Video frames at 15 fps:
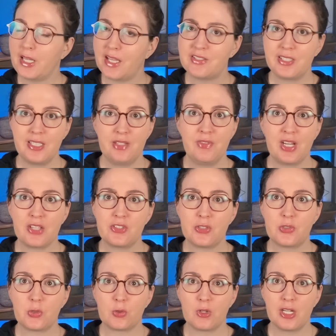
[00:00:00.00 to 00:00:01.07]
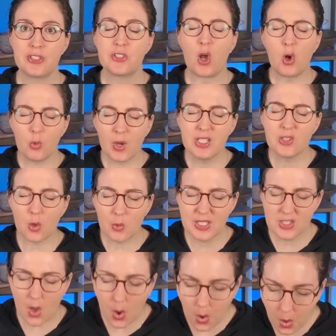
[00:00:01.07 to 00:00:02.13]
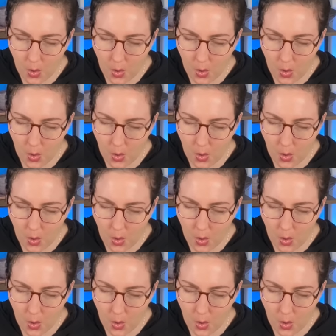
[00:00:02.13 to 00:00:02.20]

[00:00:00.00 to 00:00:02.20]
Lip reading: Yes, even as a tourist, always, always,